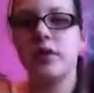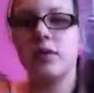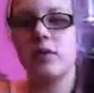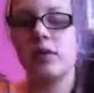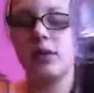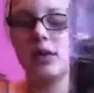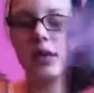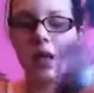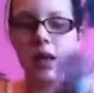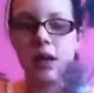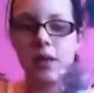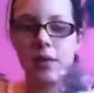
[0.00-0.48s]
this
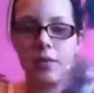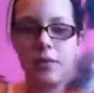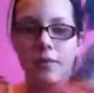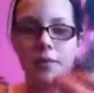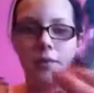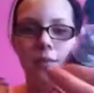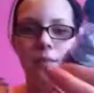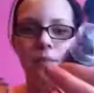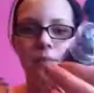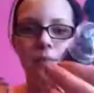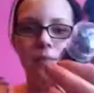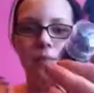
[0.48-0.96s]
one's like a
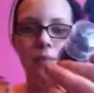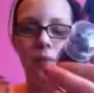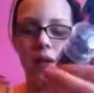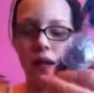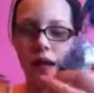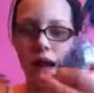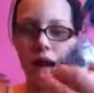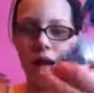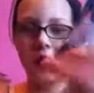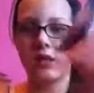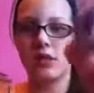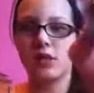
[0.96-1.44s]

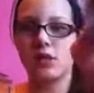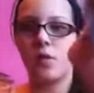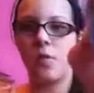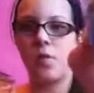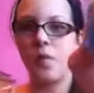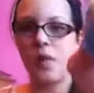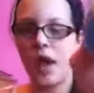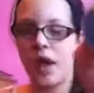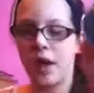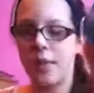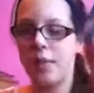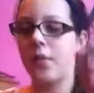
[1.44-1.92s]
black, so
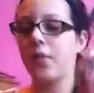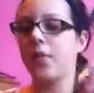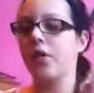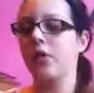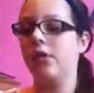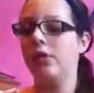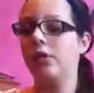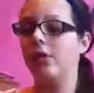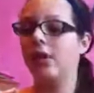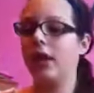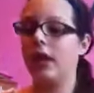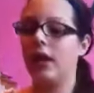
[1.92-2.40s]
black
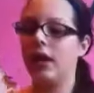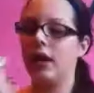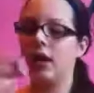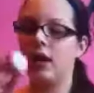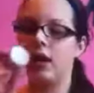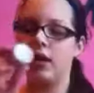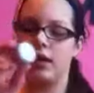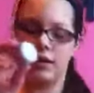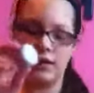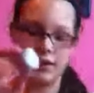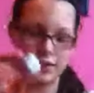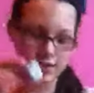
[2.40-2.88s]
pearl and
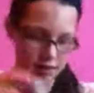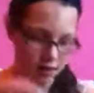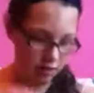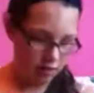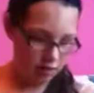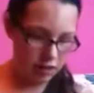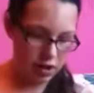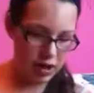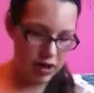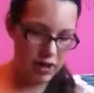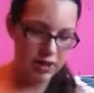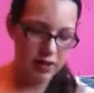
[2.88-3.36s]

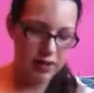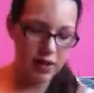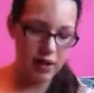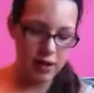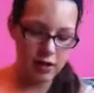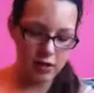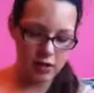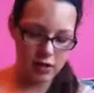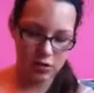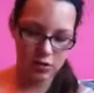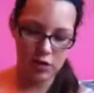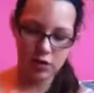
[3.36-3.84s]
honeysuckle, and
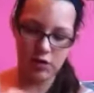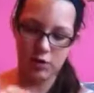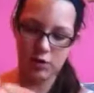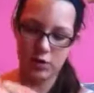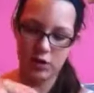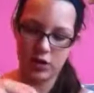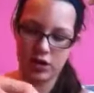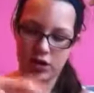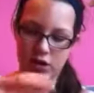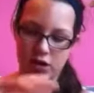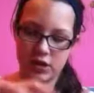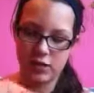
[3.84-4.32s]
I'll show you the
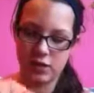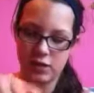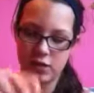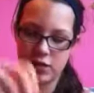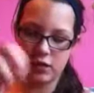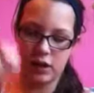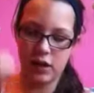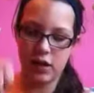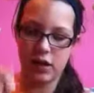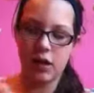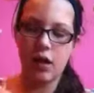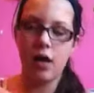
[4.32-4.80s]
brushes
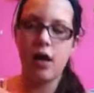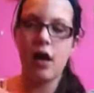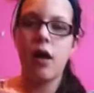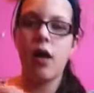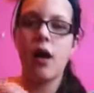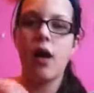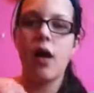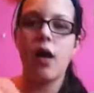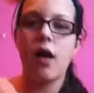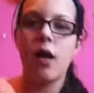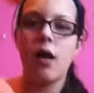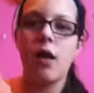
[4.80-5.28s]
quickly.
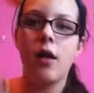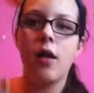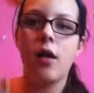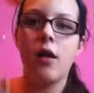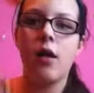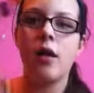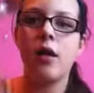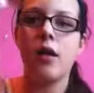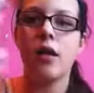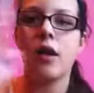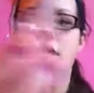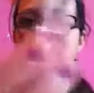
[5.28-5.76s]

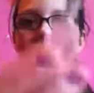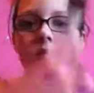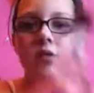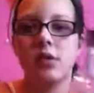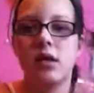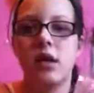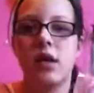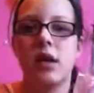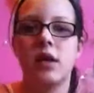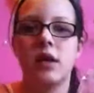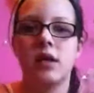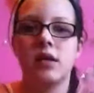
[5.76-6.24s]
It comes
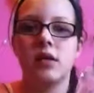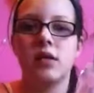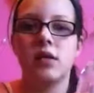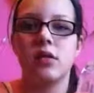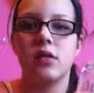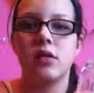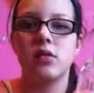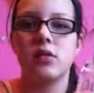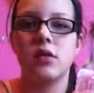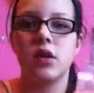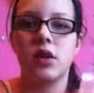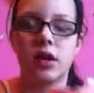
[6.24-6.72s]
with like this
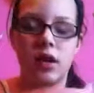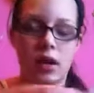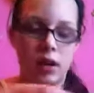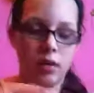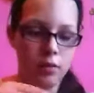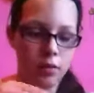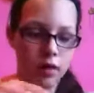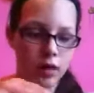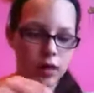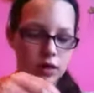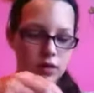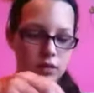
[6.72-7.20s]
little
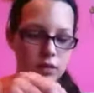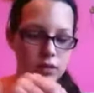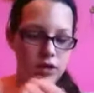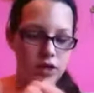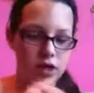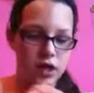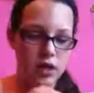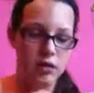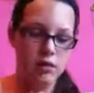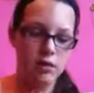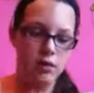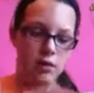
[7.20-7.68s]
junky brush,
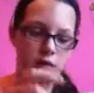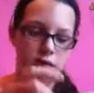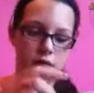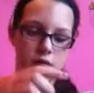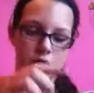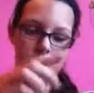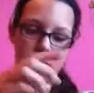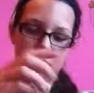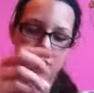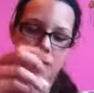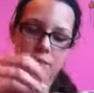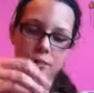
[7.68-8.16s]
which I don't
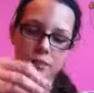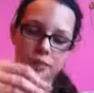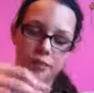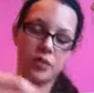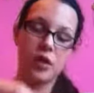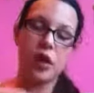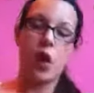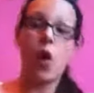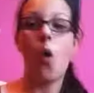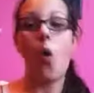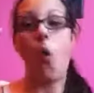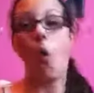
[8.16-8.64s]
use, but
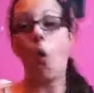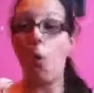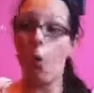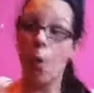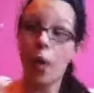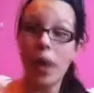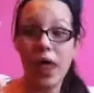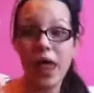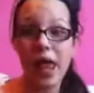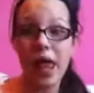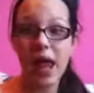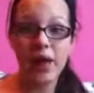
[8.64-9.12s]

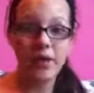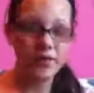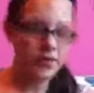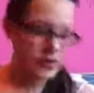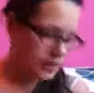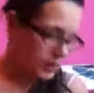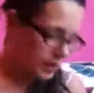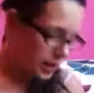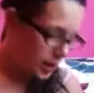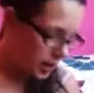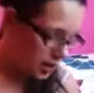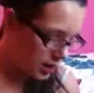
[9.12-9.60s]

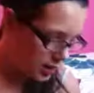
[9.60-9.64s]
whatevs.